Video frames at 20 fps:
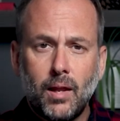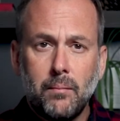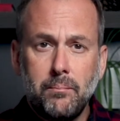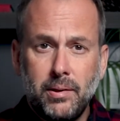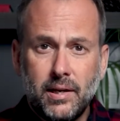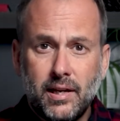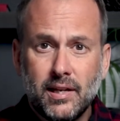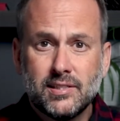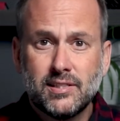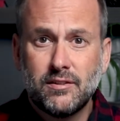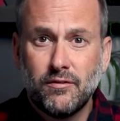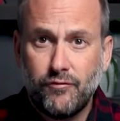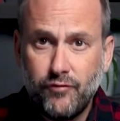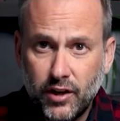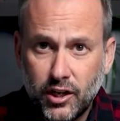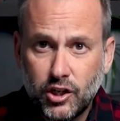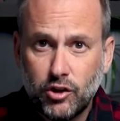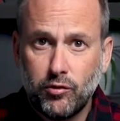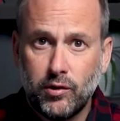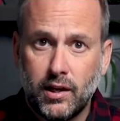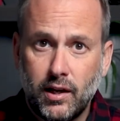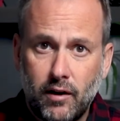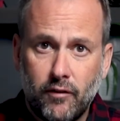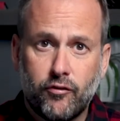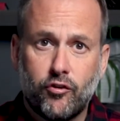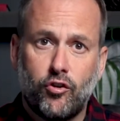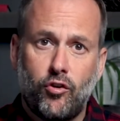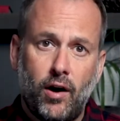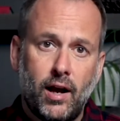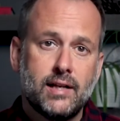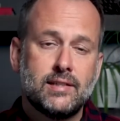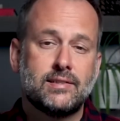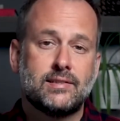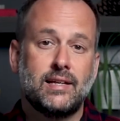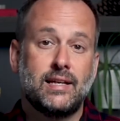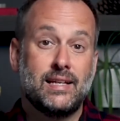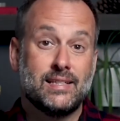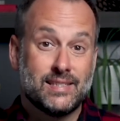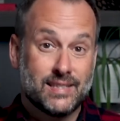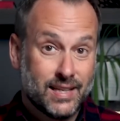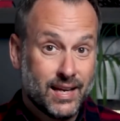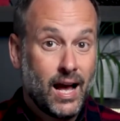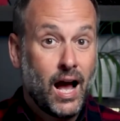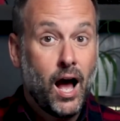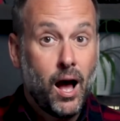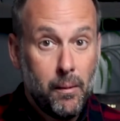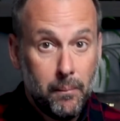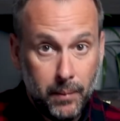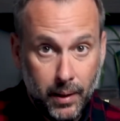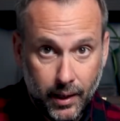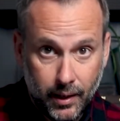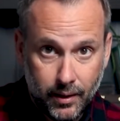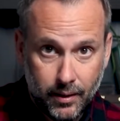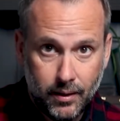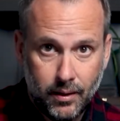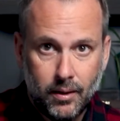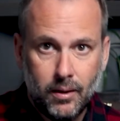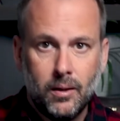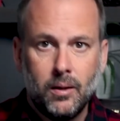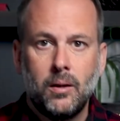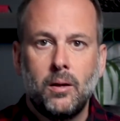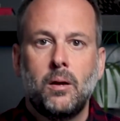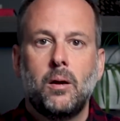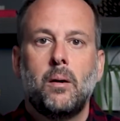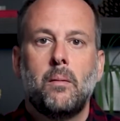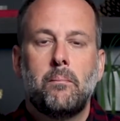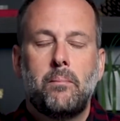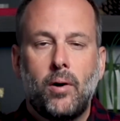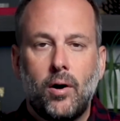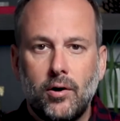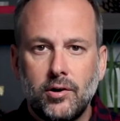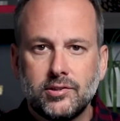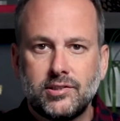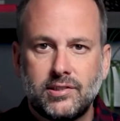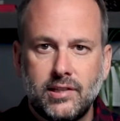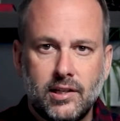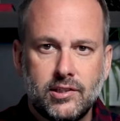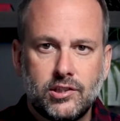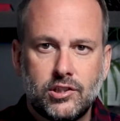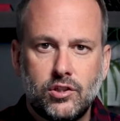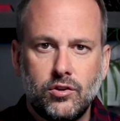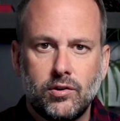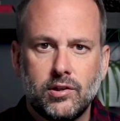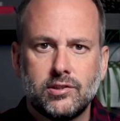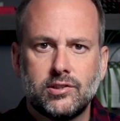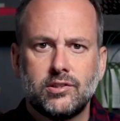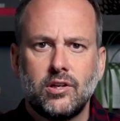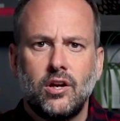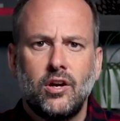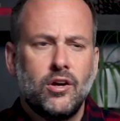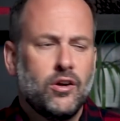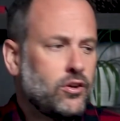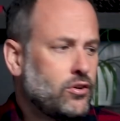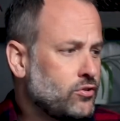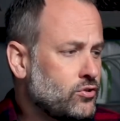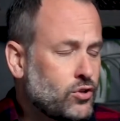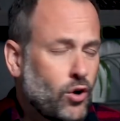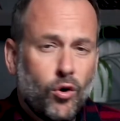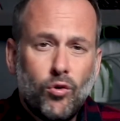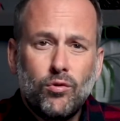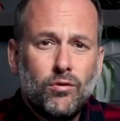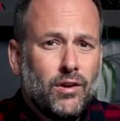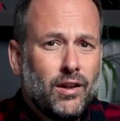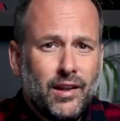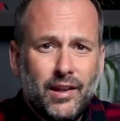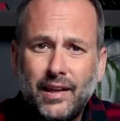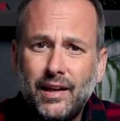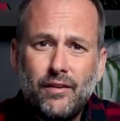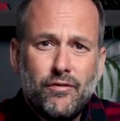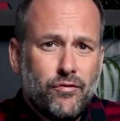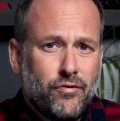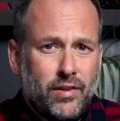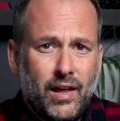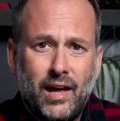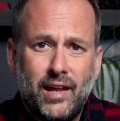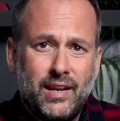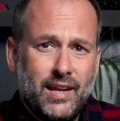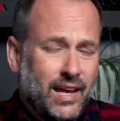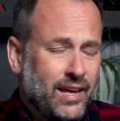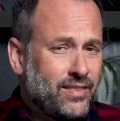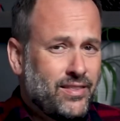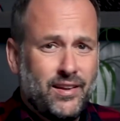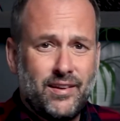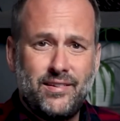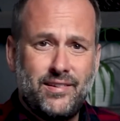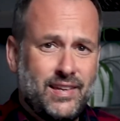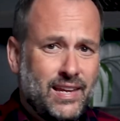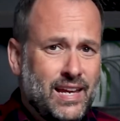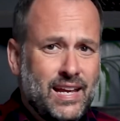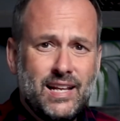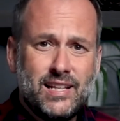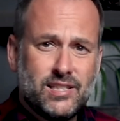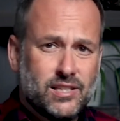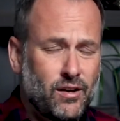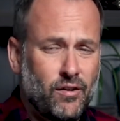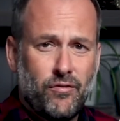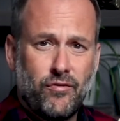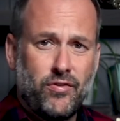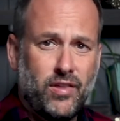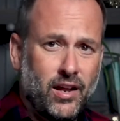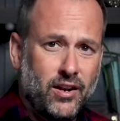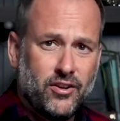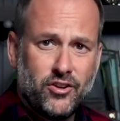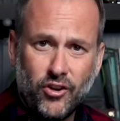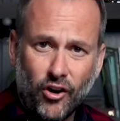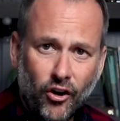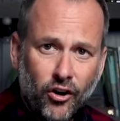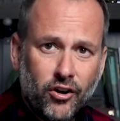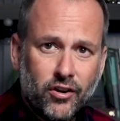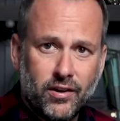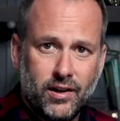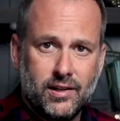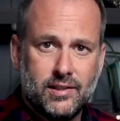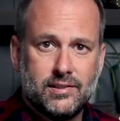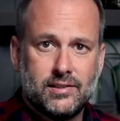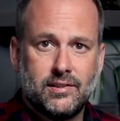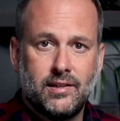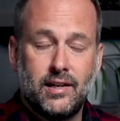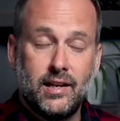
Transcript: because the victory of Christ is coming, Paul says to us, don't live then in the deeds of that darkness.